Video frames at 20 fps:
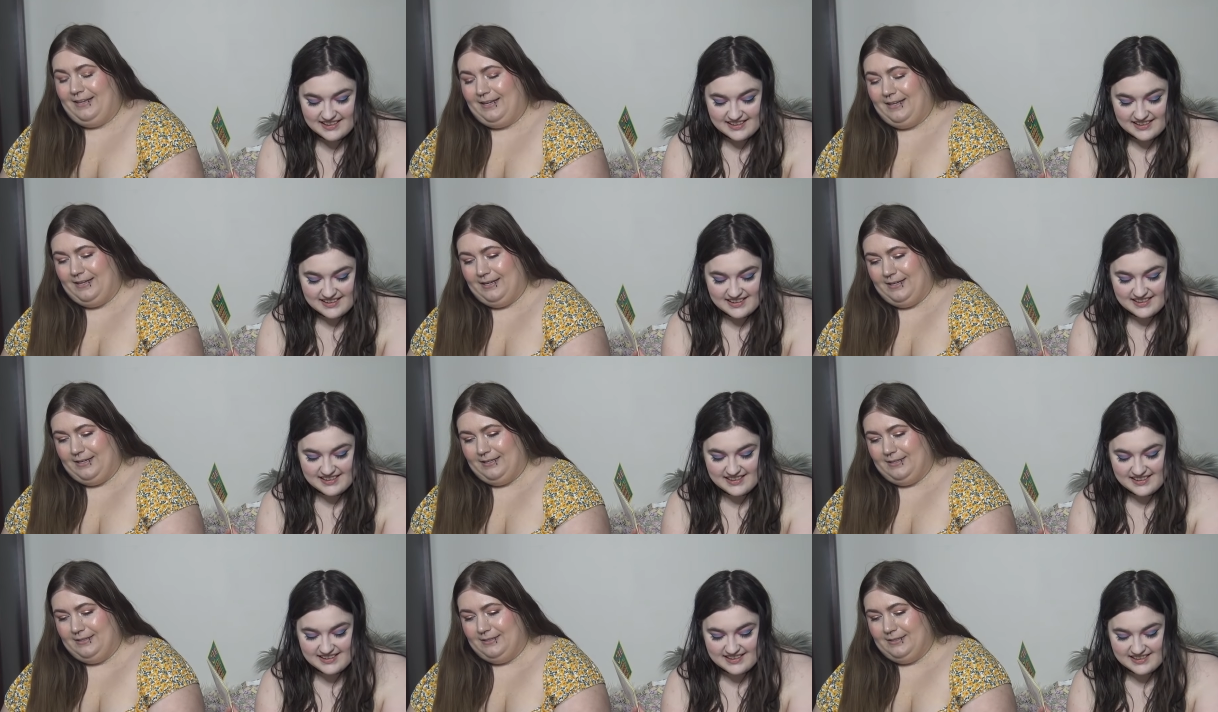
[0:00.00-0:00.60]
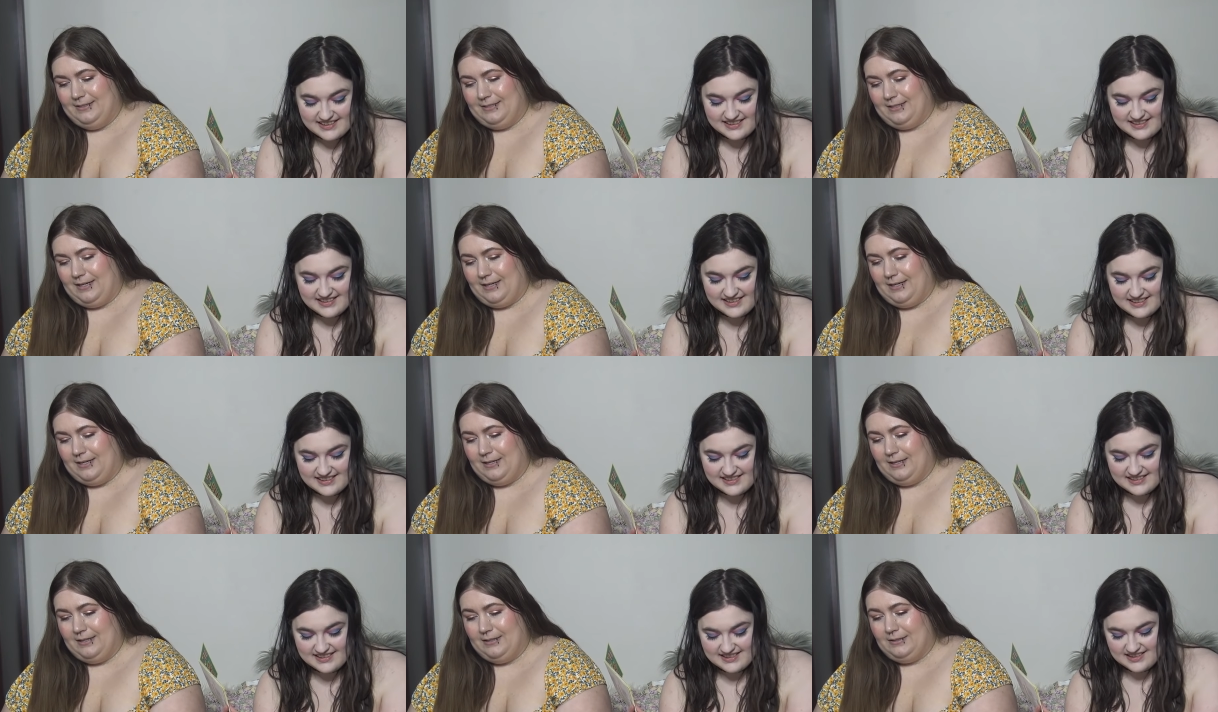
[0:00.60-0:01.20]
Speaker 1: and
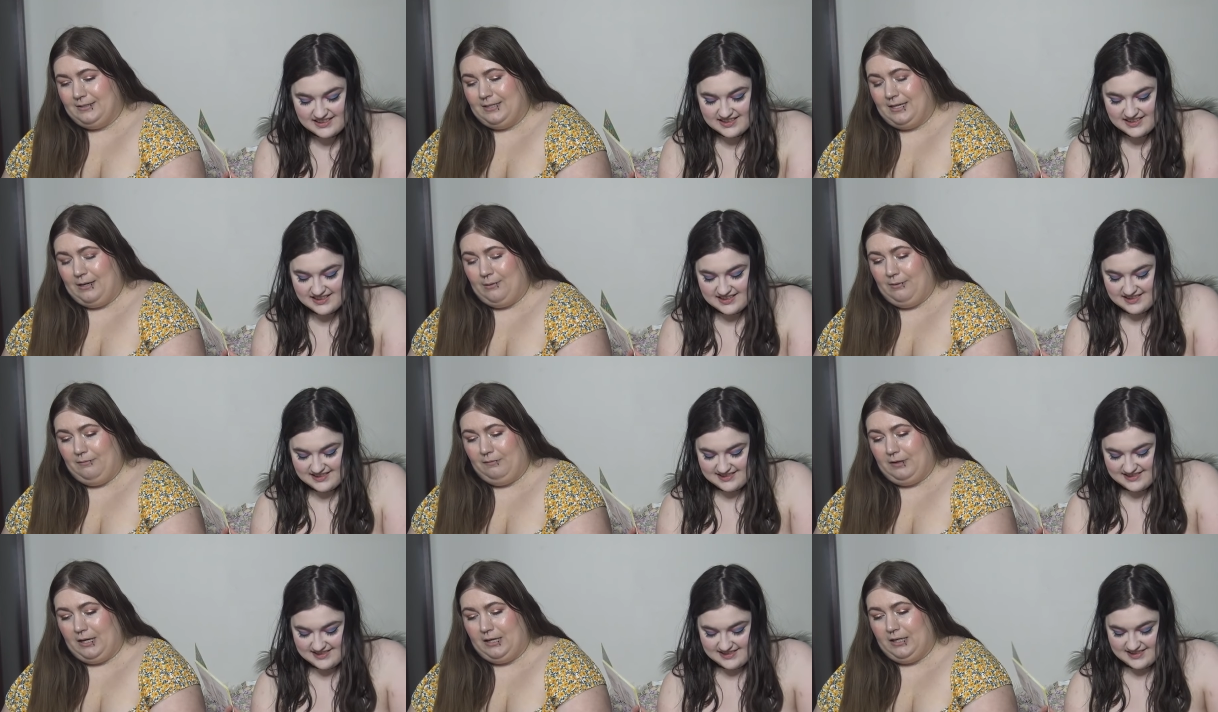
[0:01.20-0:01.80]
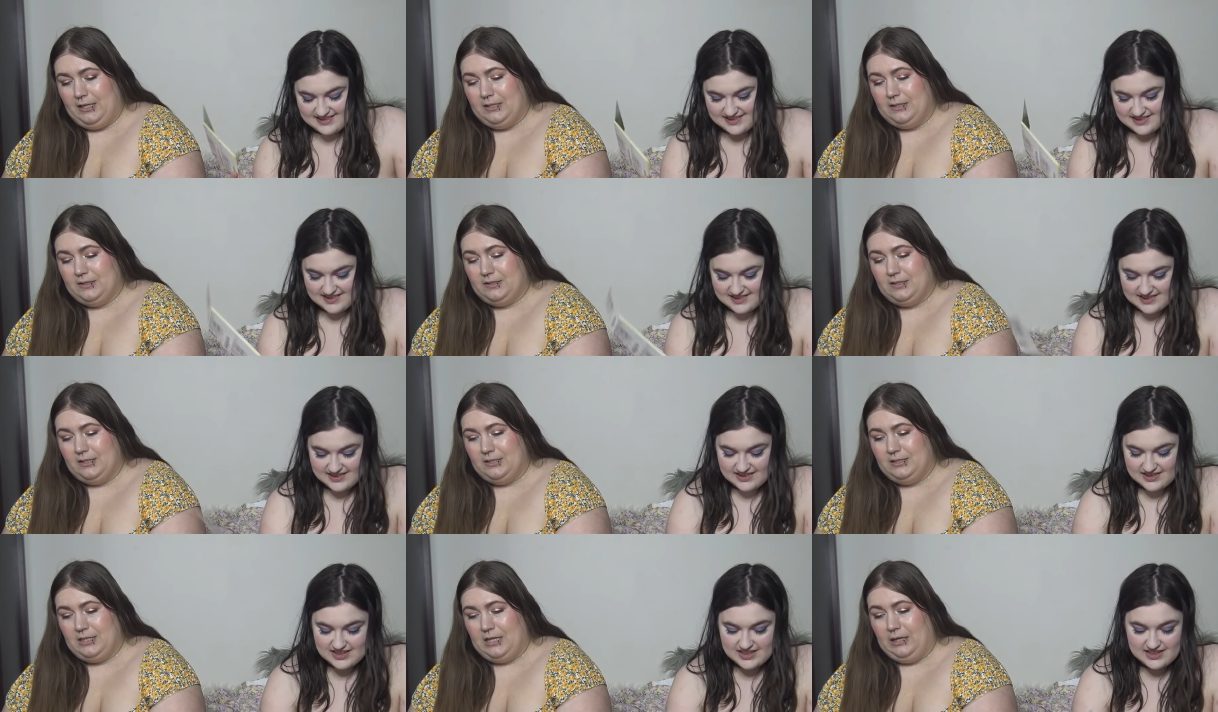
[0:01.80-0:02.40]
uh, today we've got
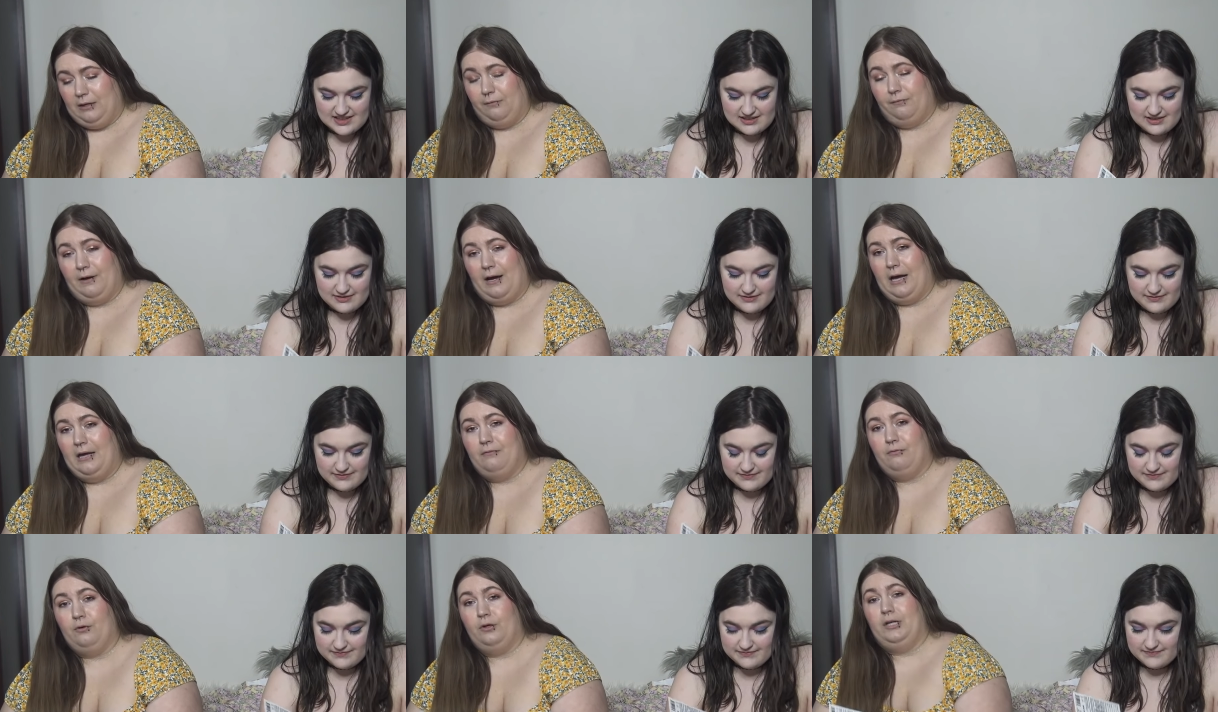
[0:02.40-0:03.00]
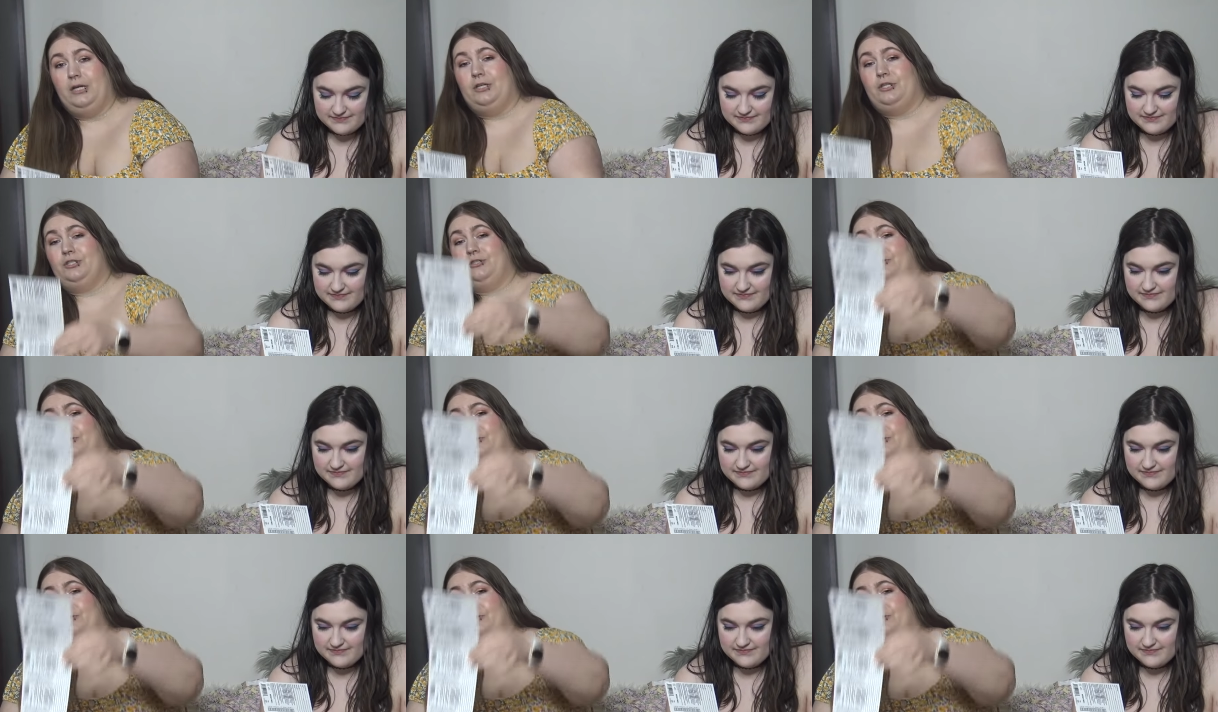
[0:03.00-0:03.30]
instant take five. We're each